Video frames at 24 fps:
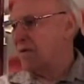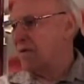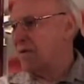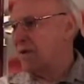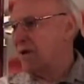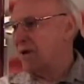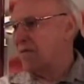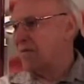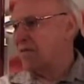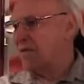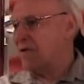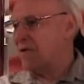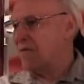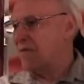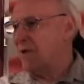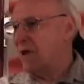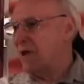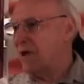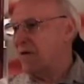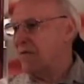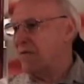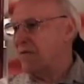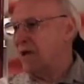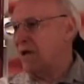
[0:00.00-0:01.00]
that was
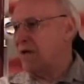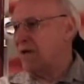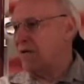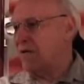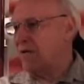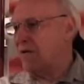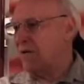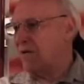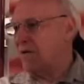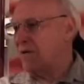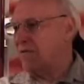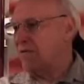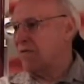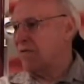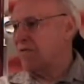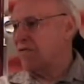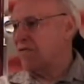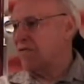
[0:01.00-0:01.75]
made into a troop